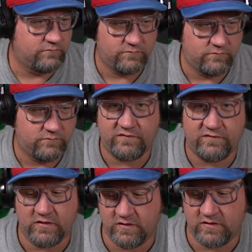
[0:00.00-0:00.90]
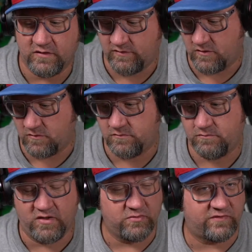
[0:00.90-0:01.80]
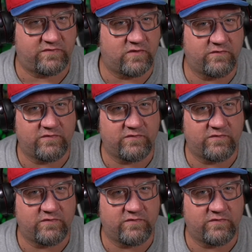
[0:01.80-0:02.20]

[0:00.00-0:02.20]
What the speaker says: just you know, public service